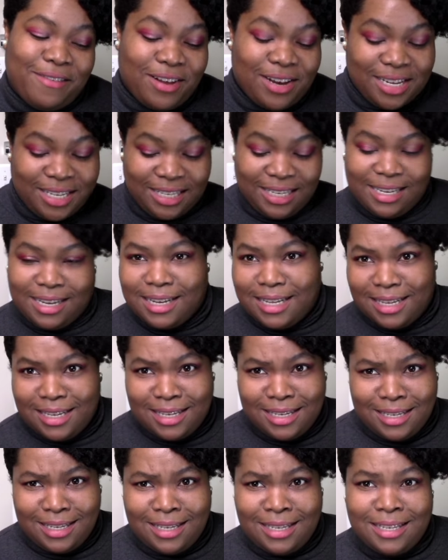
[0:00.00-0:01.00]
all this
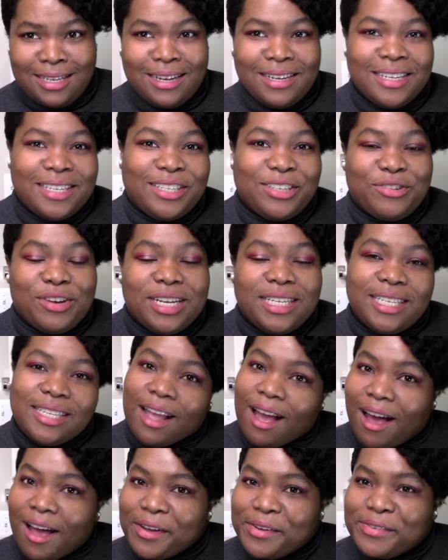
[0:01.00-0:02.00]
goodies, all this great
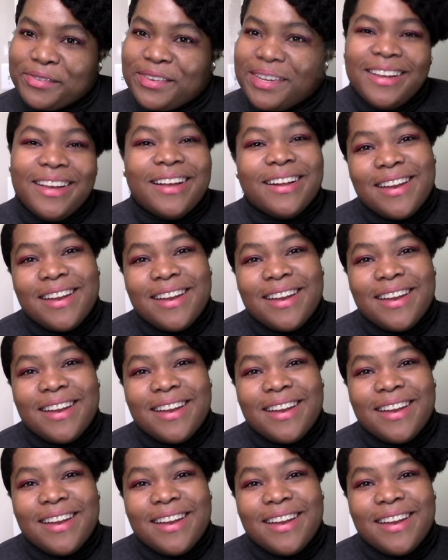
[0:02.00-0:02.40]
stuff.